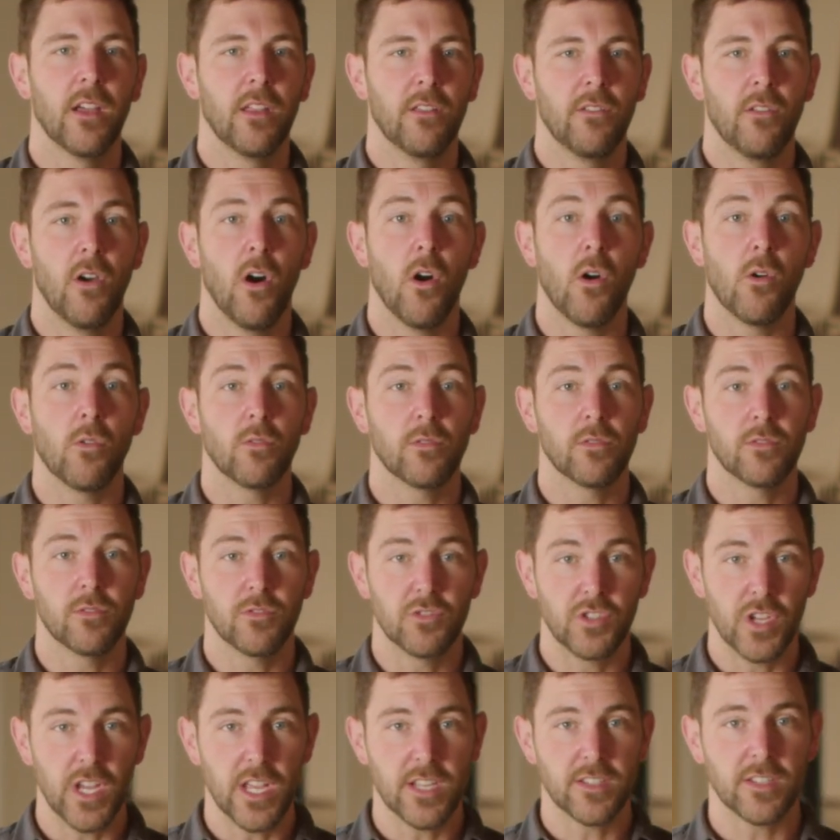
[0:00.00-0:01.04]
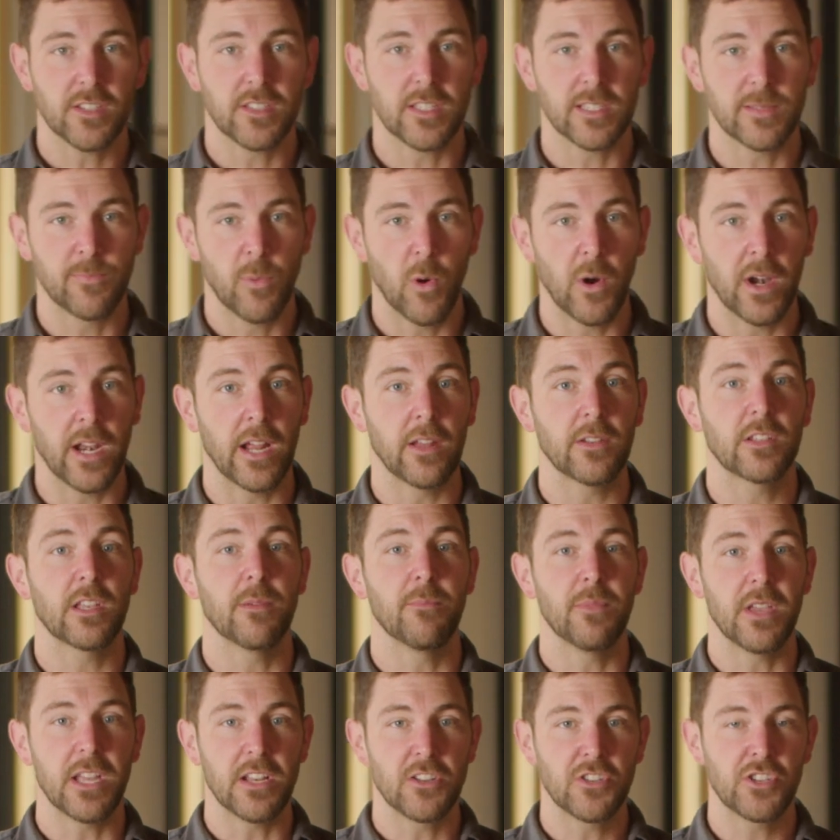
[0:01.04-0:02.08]
No, Jesus is pointing out to
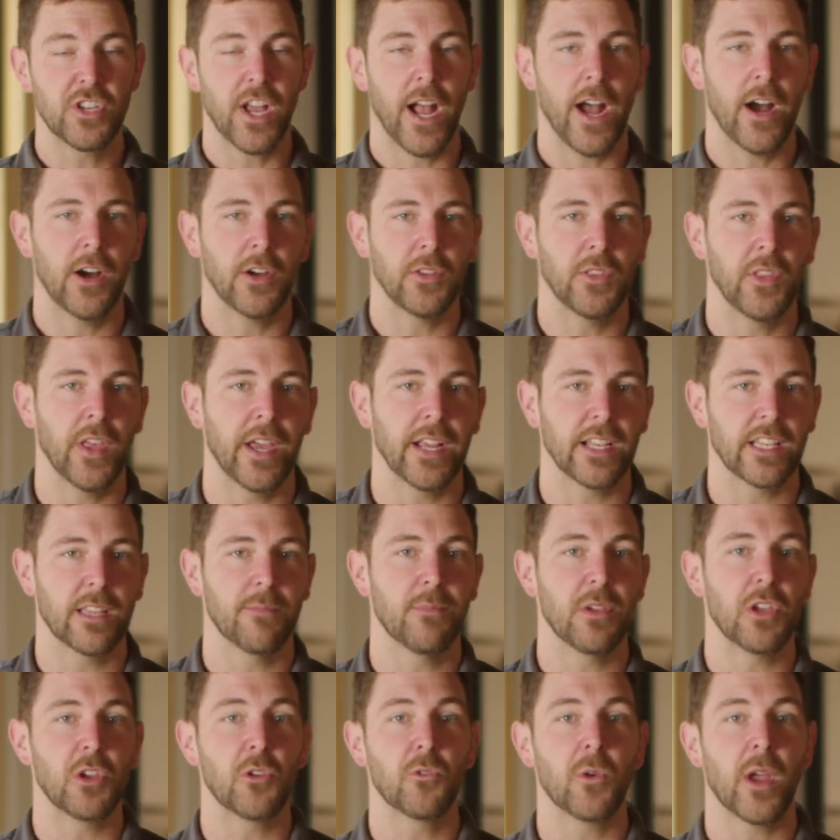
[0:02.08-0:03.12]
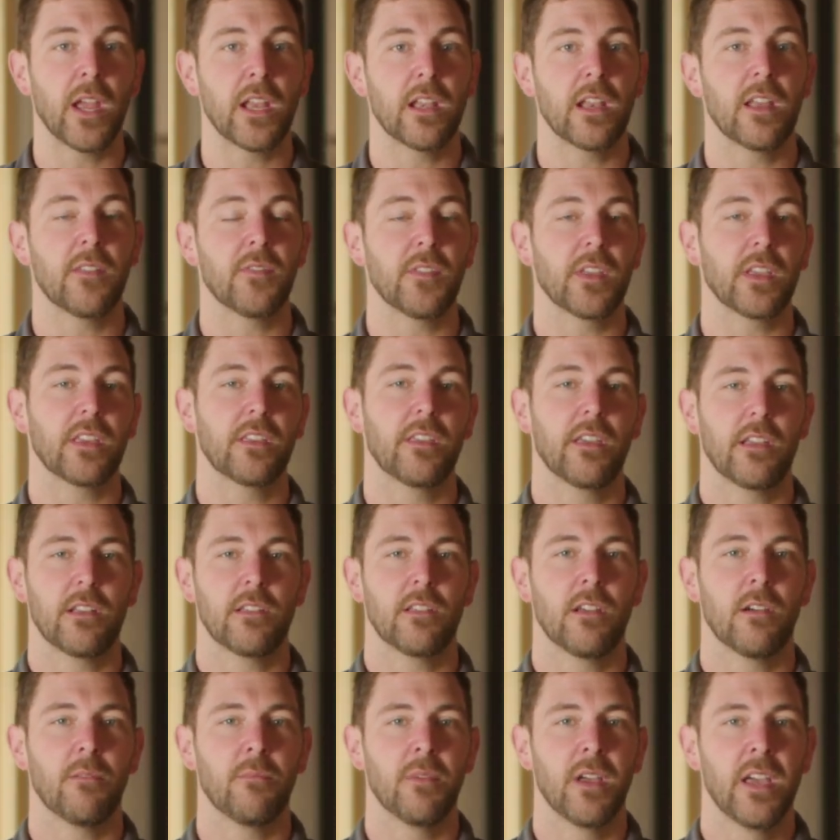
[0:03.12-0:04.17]
be childlike, to be great in the
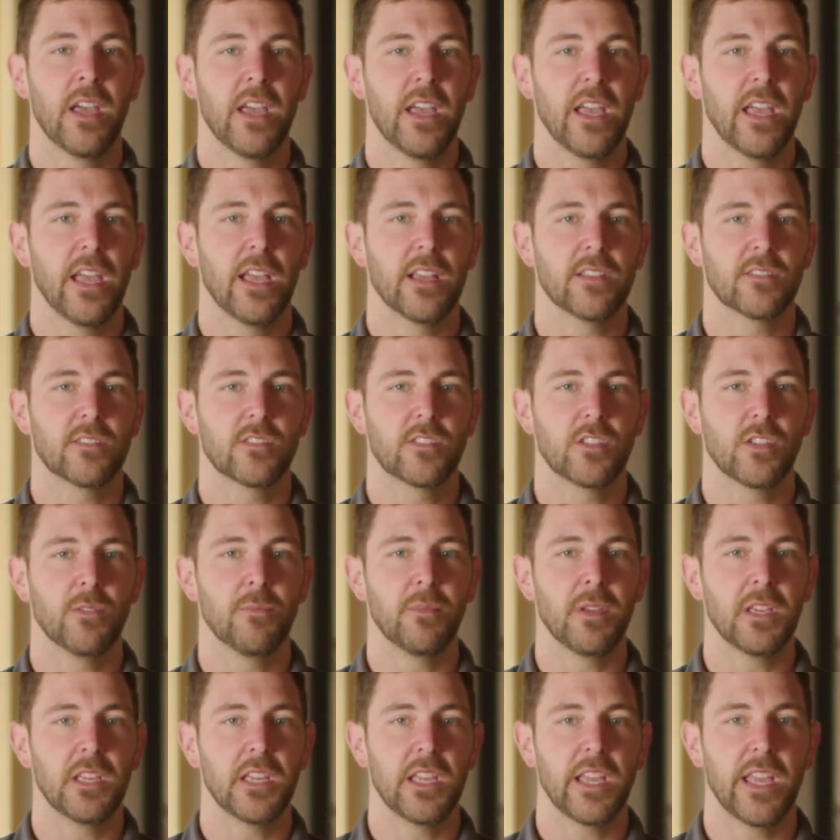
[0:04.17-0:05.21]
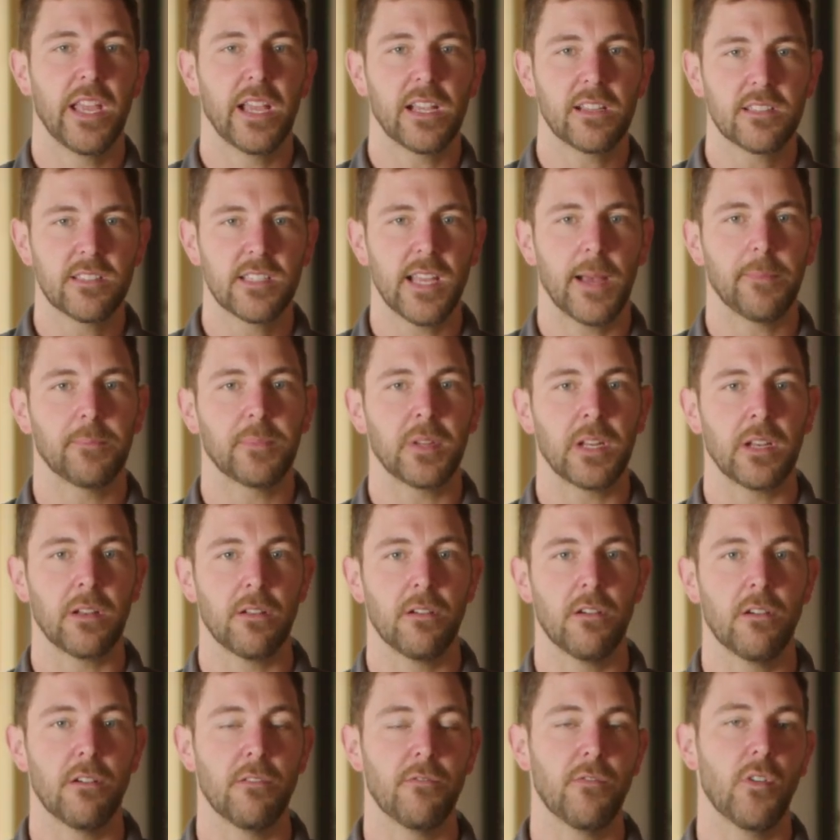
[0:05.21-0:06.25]
kingdom, is to be accepting
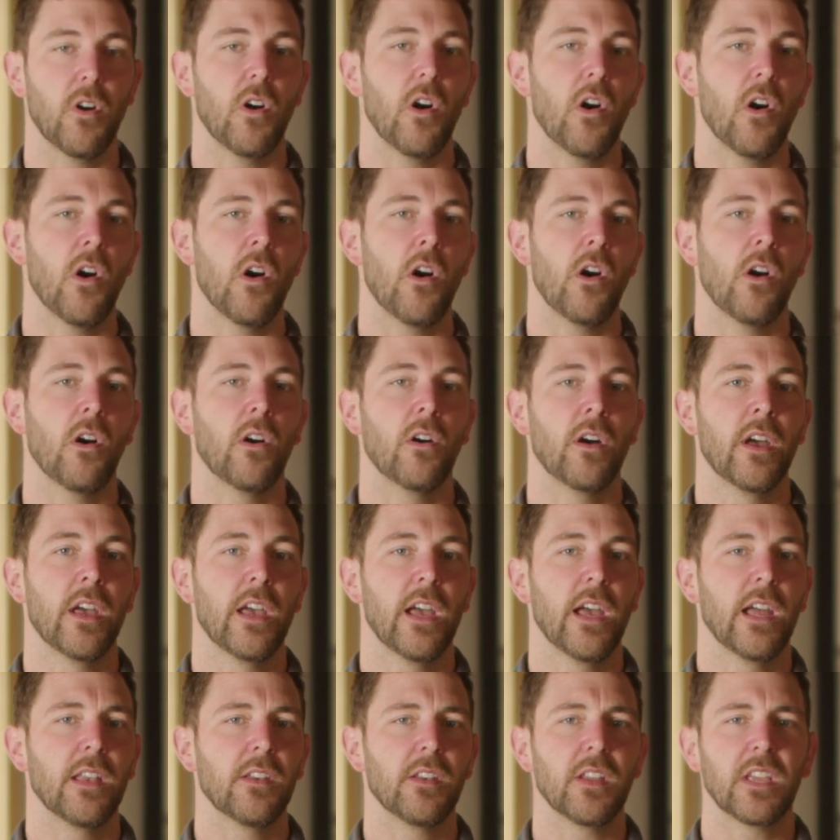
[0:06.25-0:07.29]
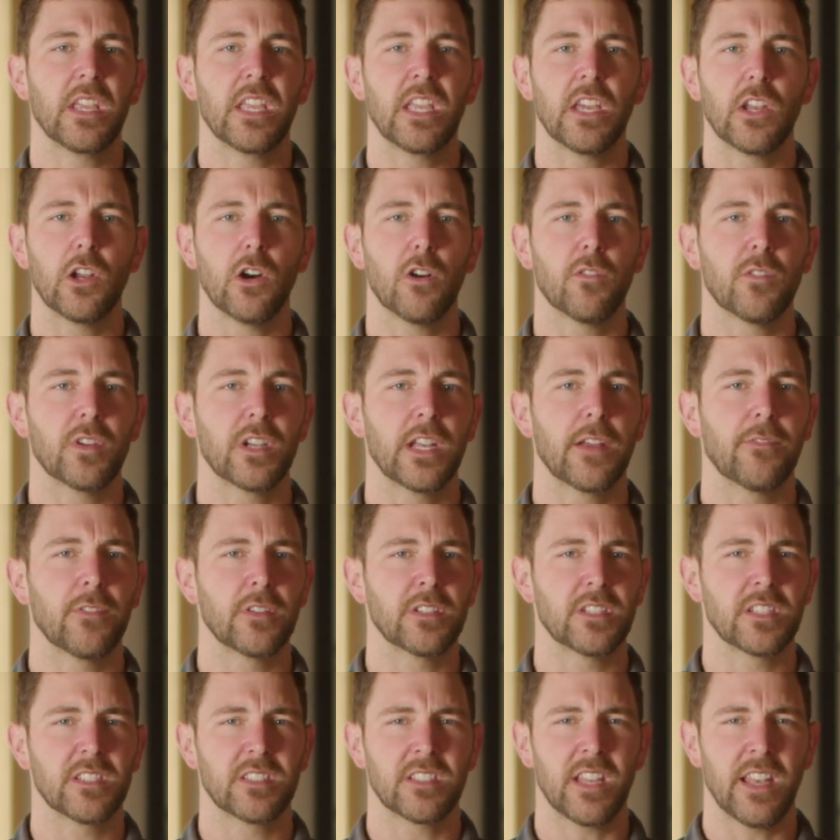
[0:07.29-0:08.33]
of all and to get over
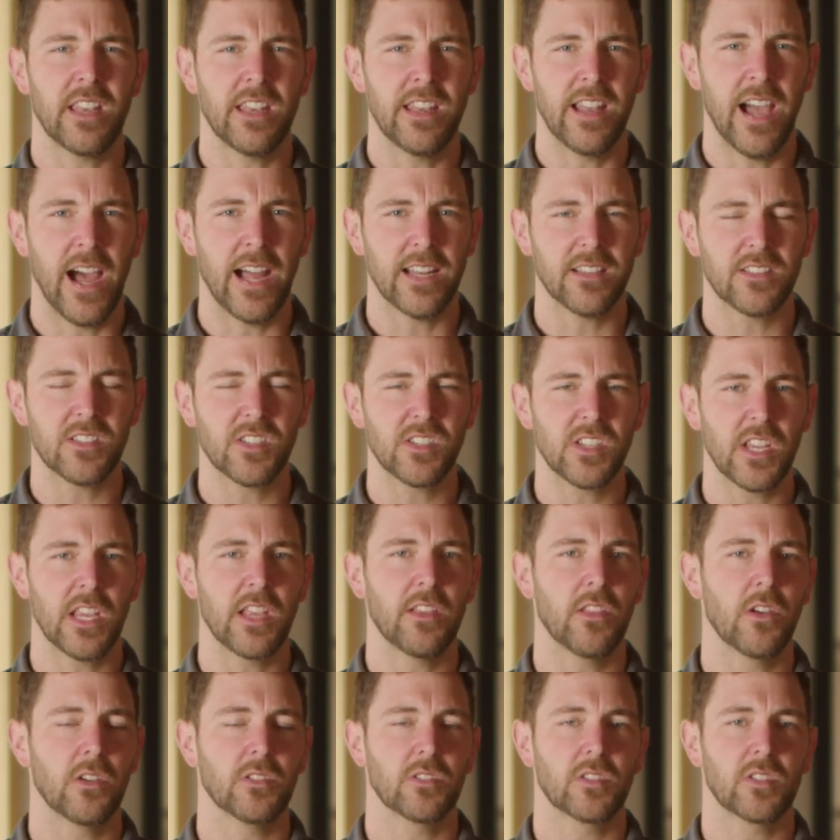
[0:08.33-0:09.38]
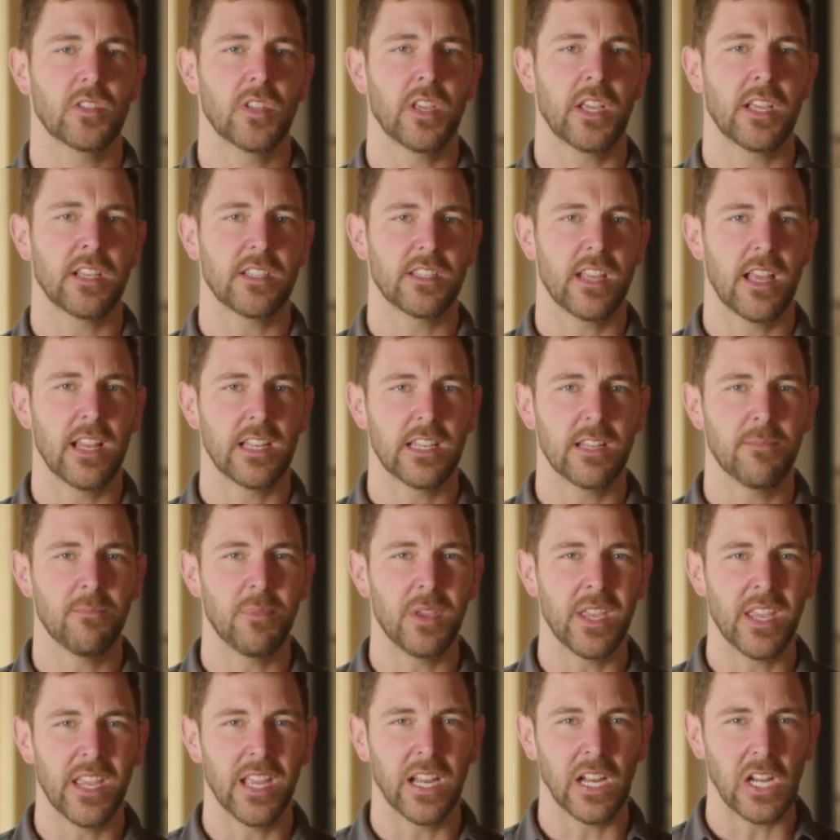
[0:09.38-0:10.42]
differences, to not see those things and to
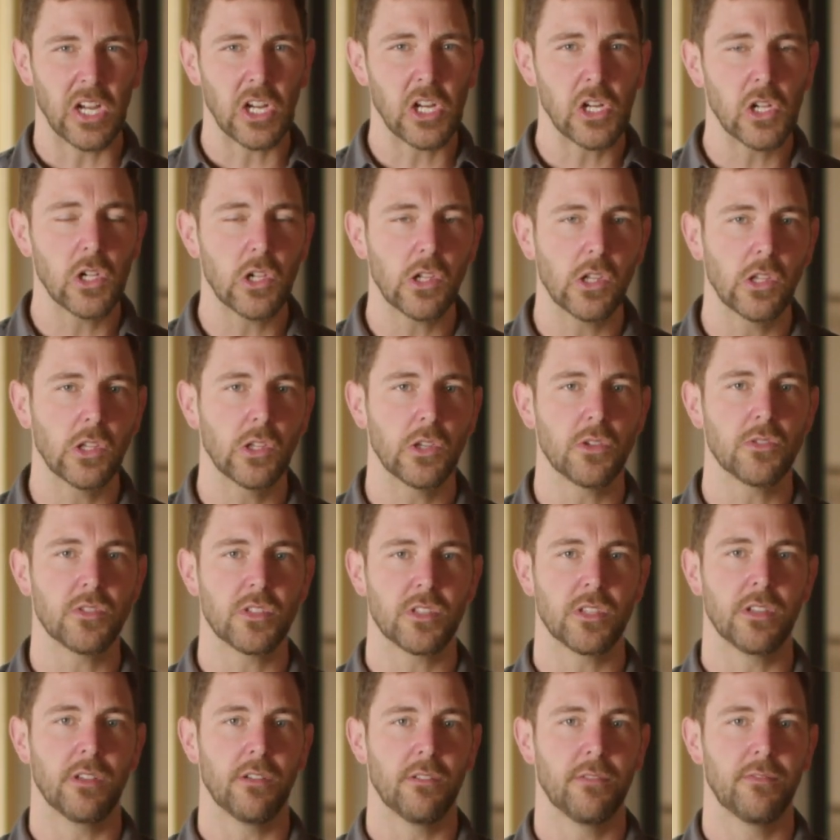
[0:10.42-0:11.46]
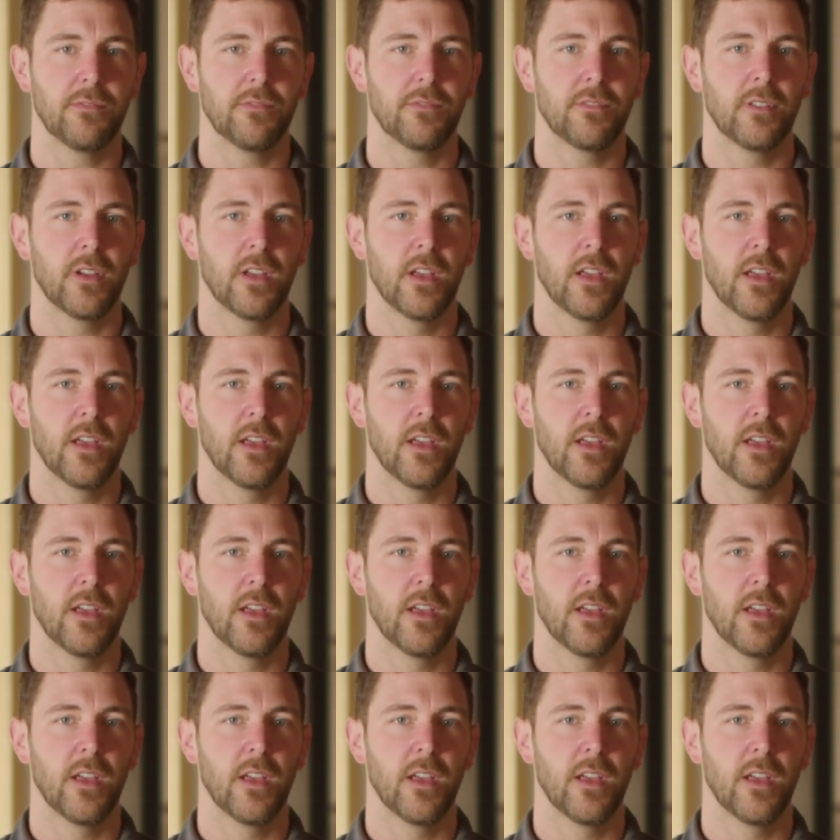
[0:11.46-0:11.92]
be inclusive.